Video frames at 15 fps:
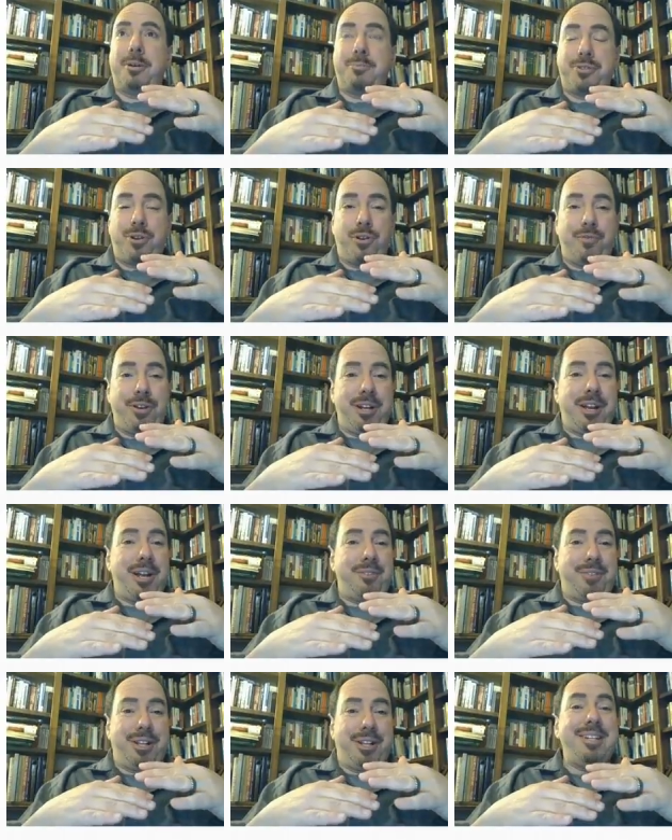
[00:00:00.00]
observe any kind
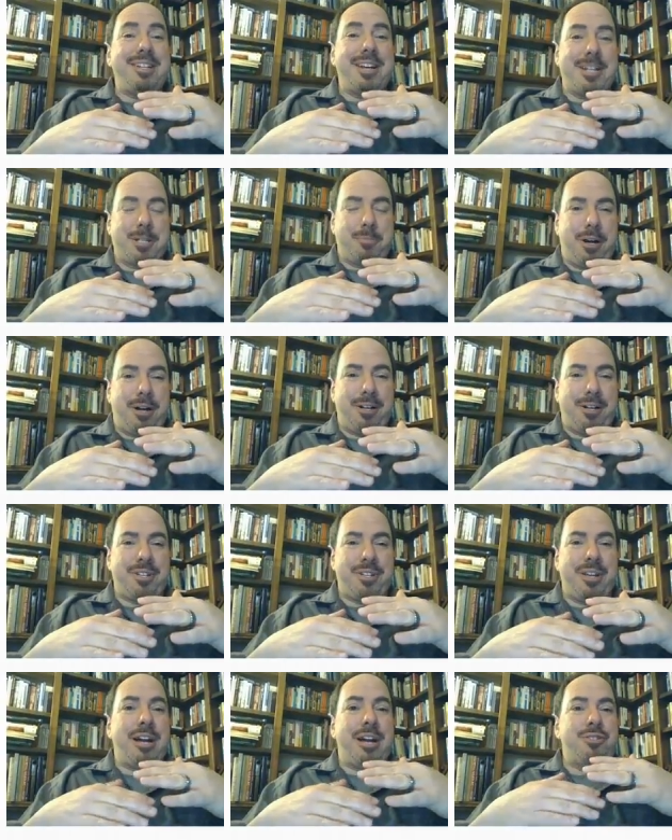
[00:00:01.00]
of clean desk
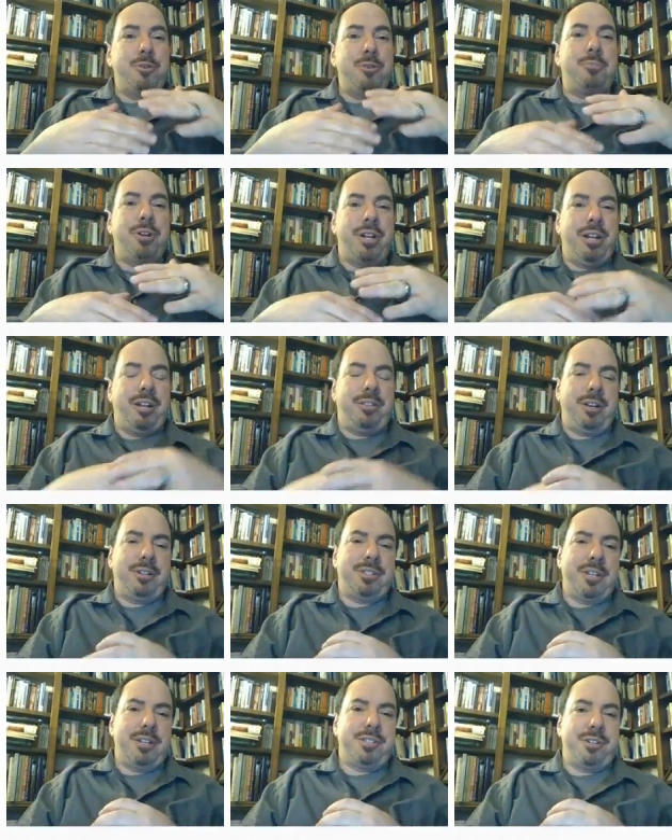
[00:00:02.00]
policy, I do put anything
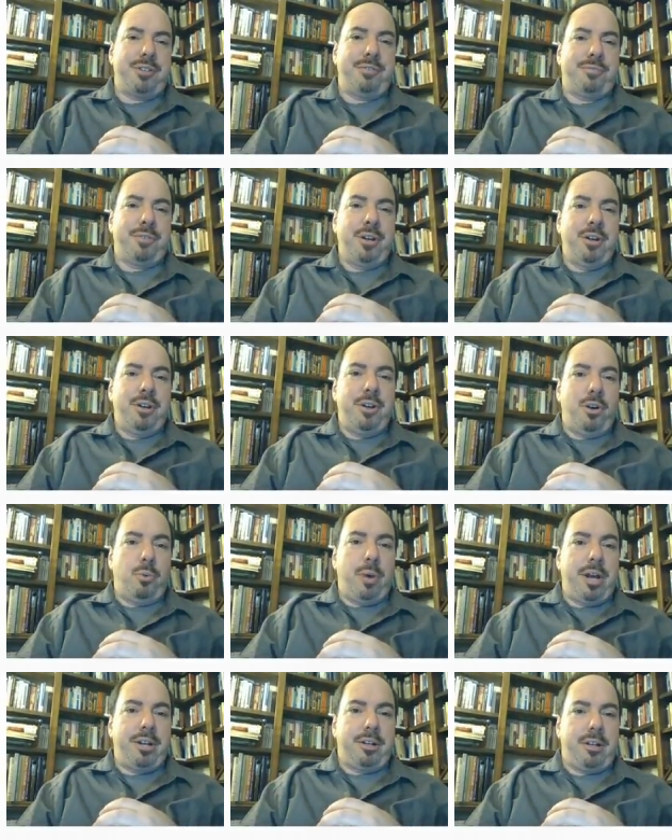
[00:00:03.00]
sensitive
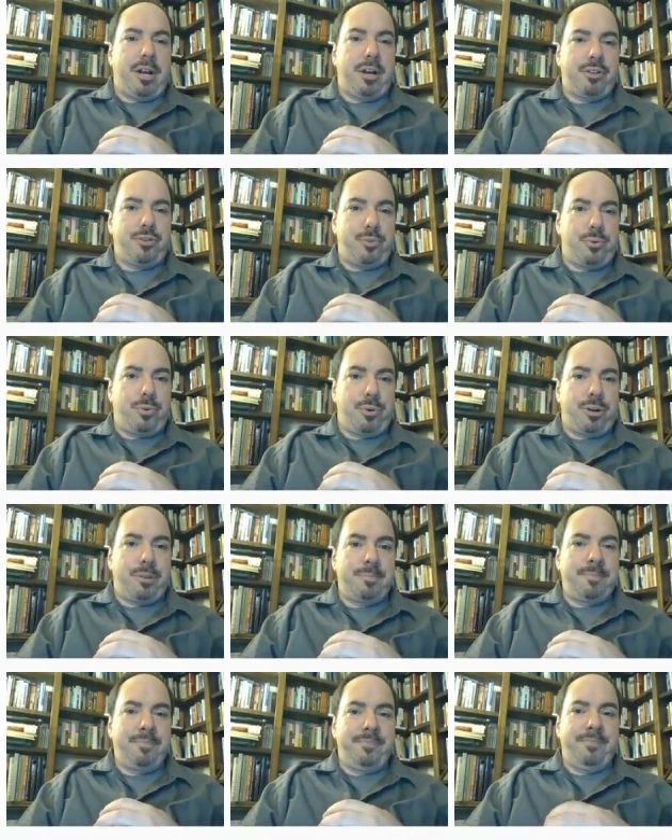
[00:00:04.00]
away in a locked drawer.
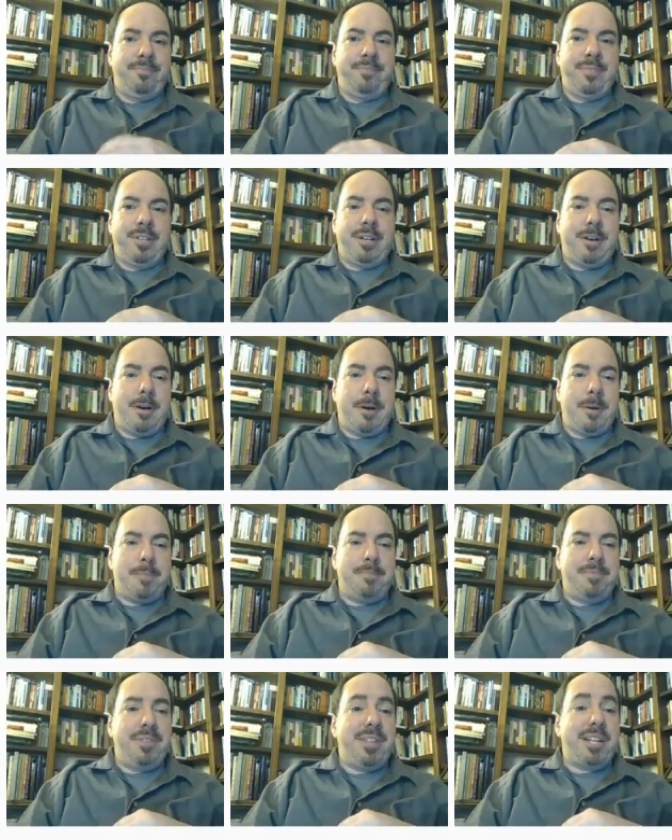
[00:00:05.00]

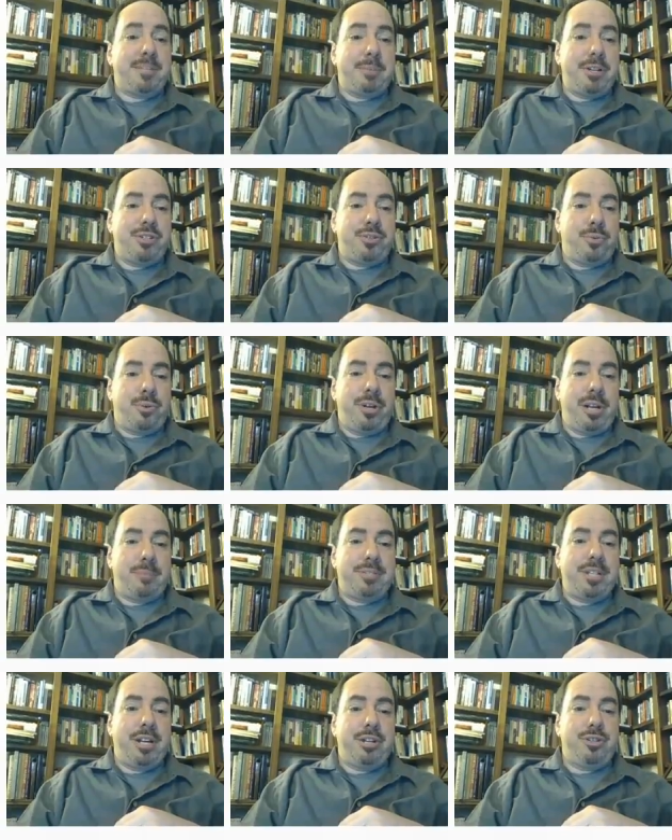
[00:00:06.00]
That's my story, and I'm
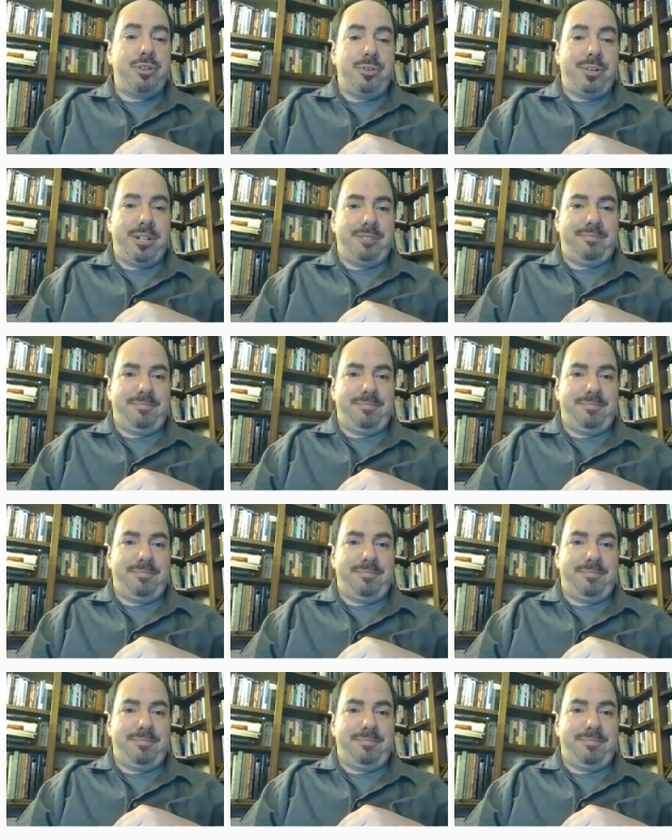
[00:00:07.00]
sticking to it.